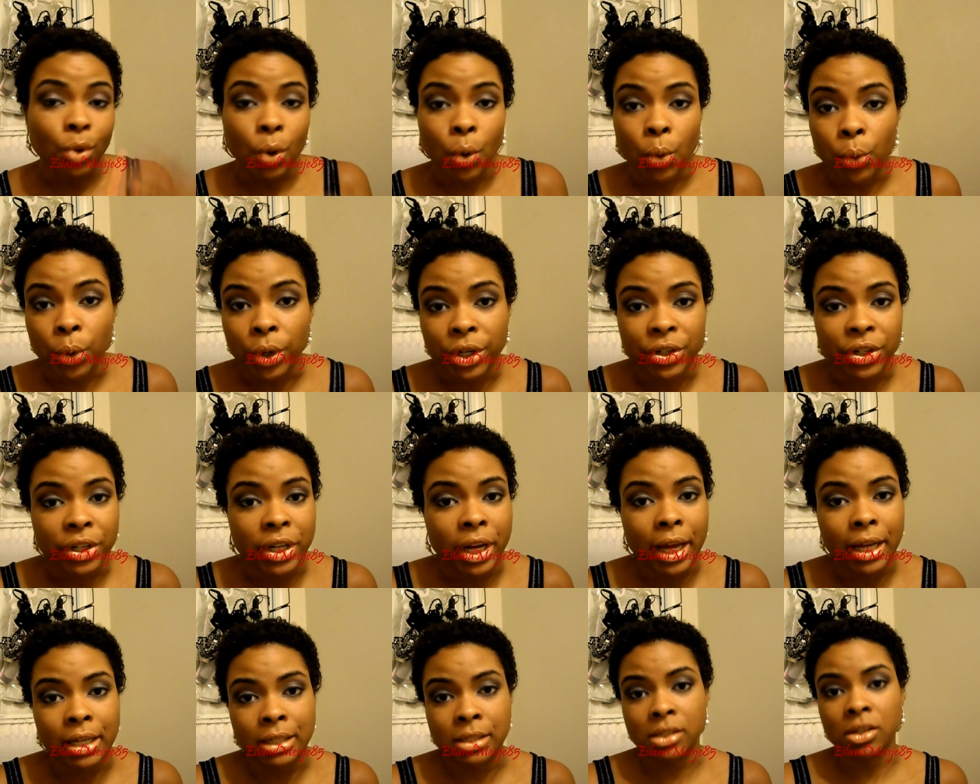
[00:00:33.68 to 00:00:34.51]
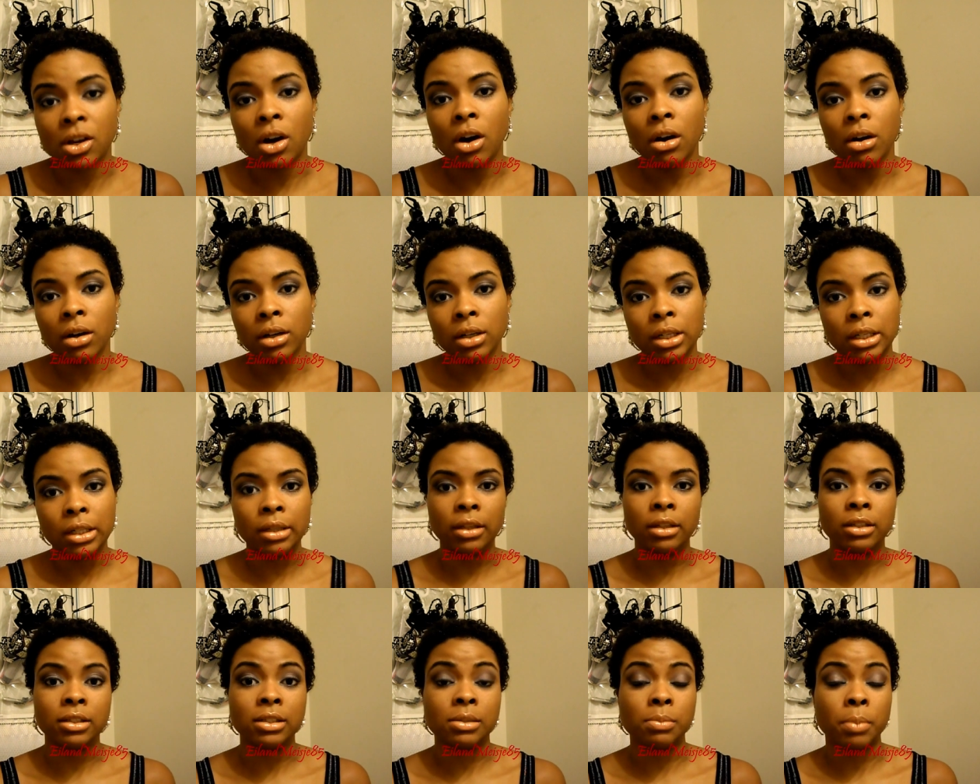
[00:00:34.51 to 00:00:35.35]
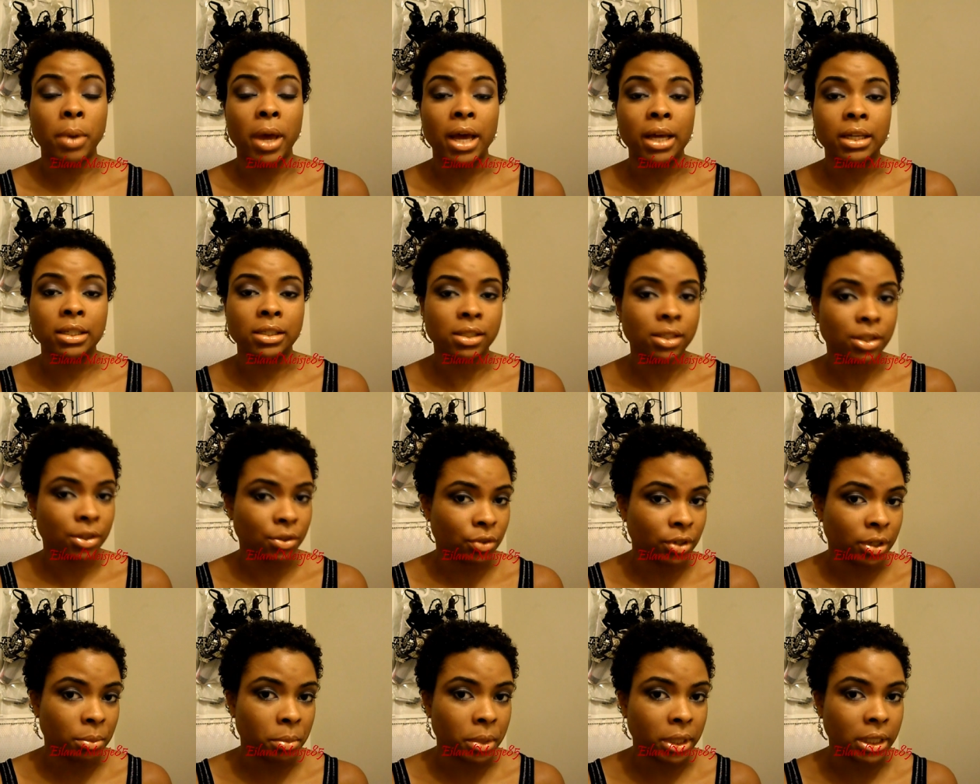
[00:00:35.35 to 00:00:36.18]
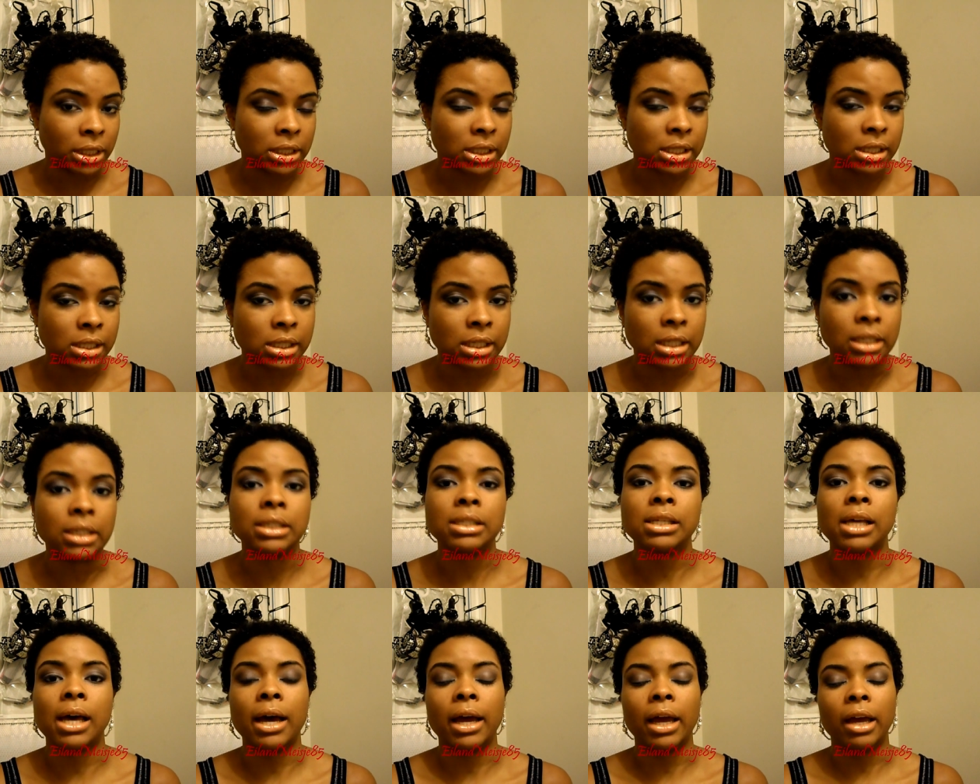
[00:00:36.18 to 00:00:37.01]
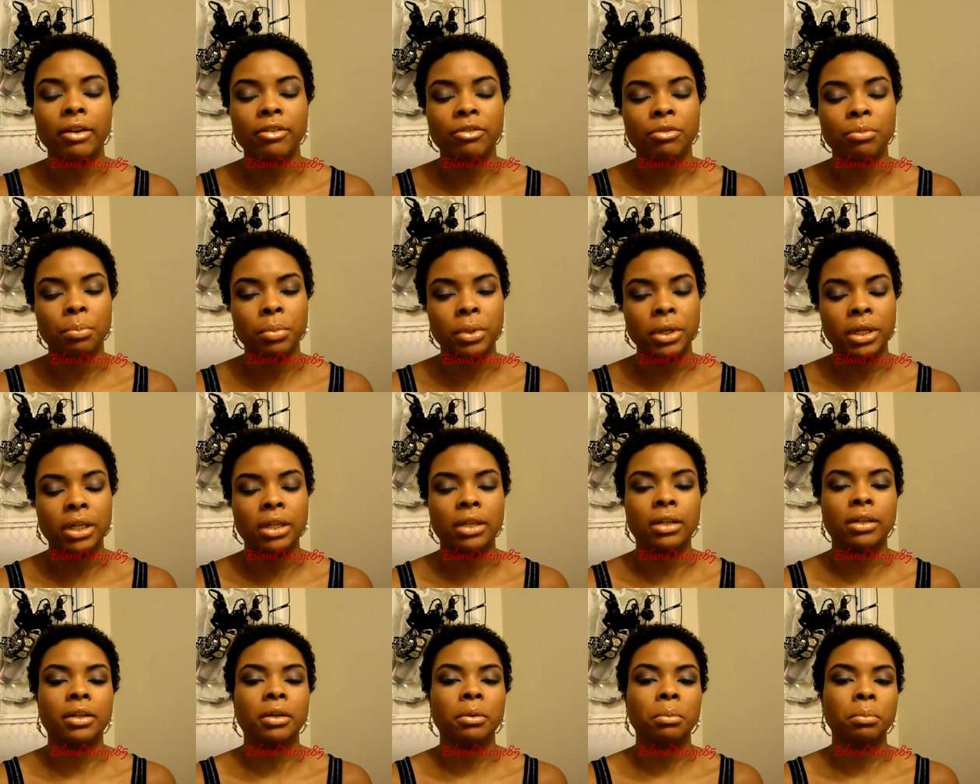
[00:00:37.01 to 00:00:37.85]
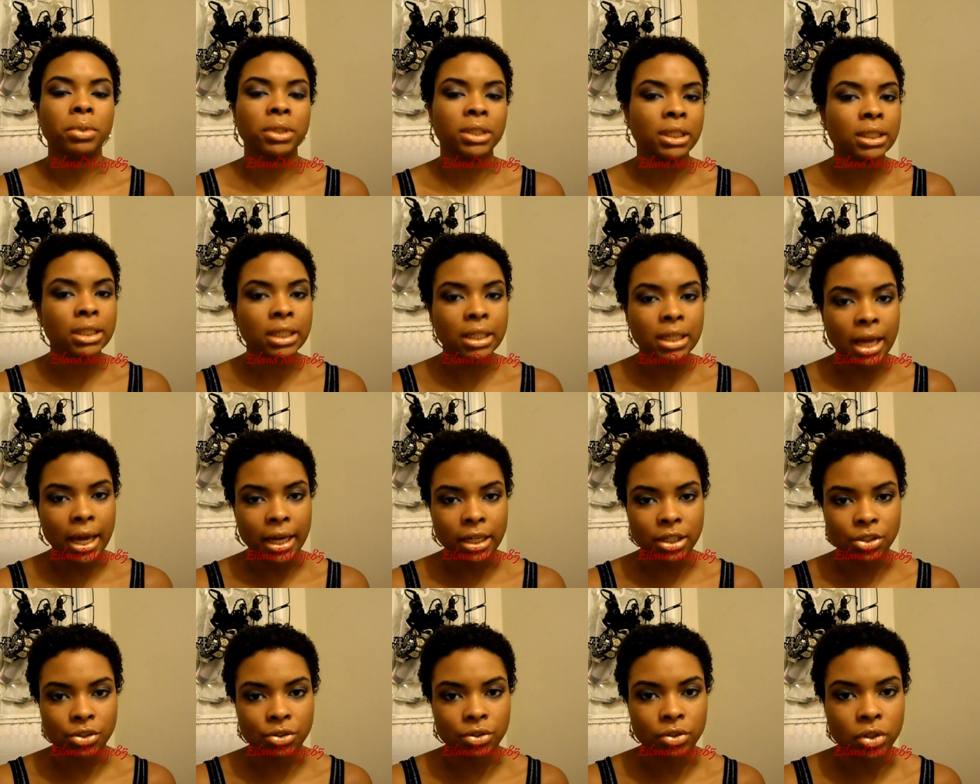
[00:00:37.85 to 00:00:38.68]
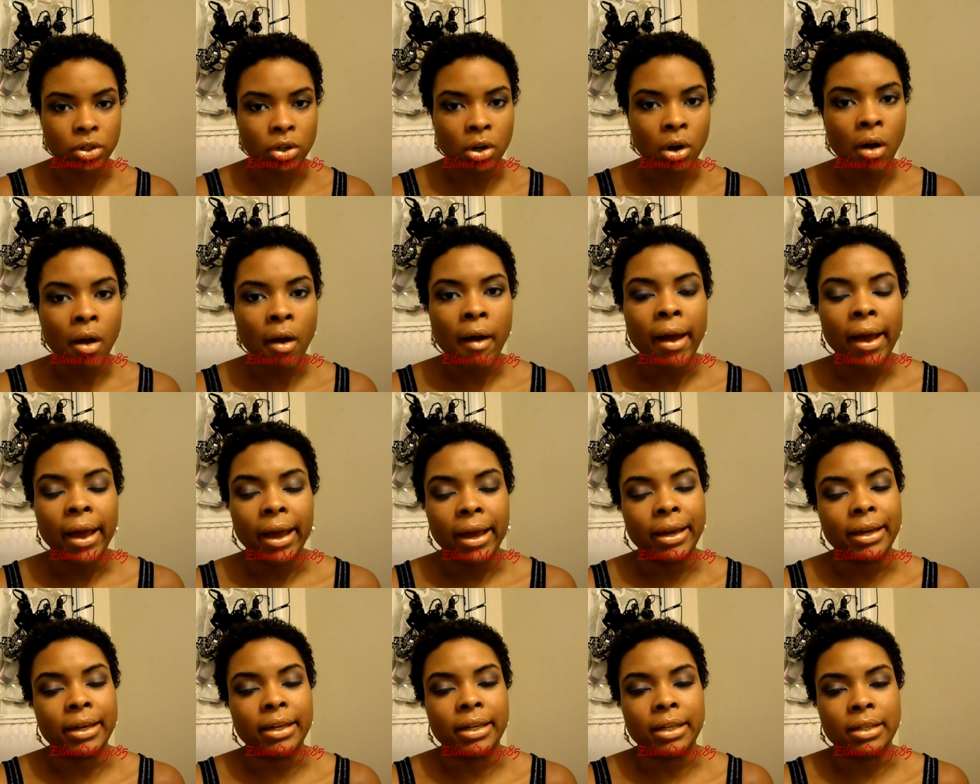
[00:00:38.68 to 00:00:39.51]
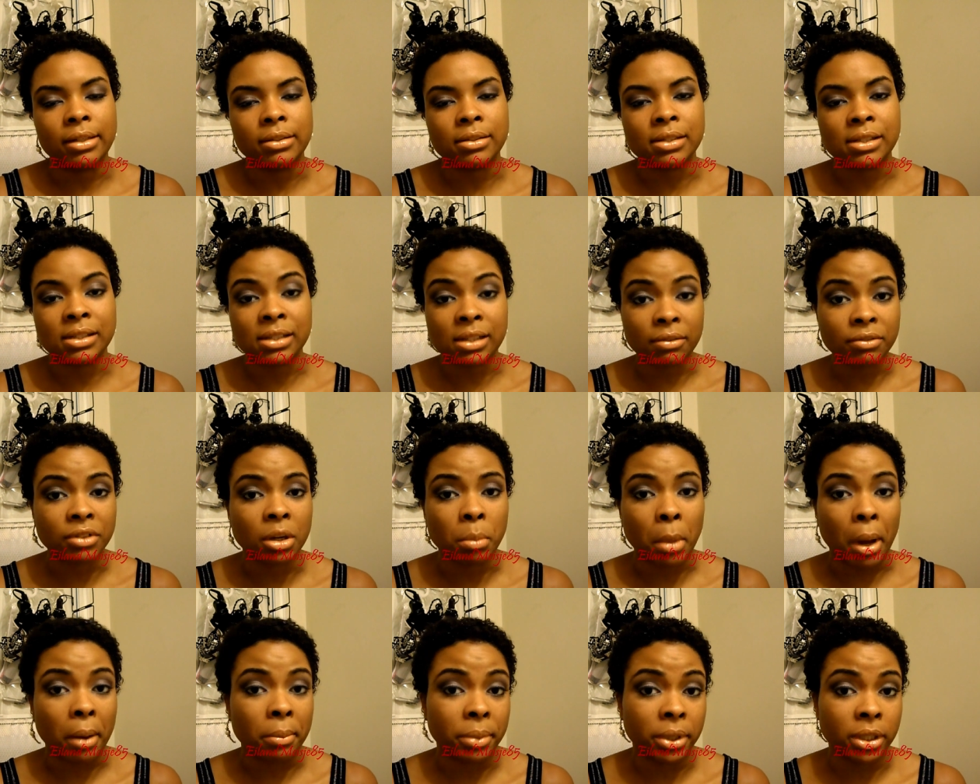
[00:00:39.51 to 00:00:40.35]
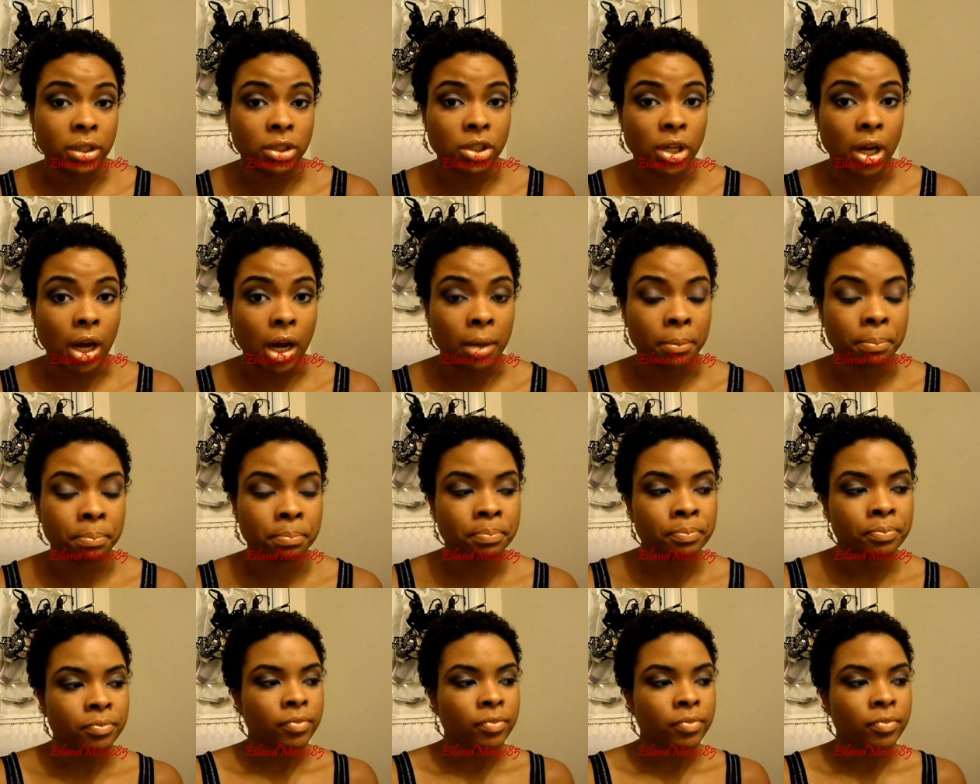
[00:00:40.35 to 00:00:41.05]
where it has gone in this past three months since I have been completely natural and since I've done my big chop.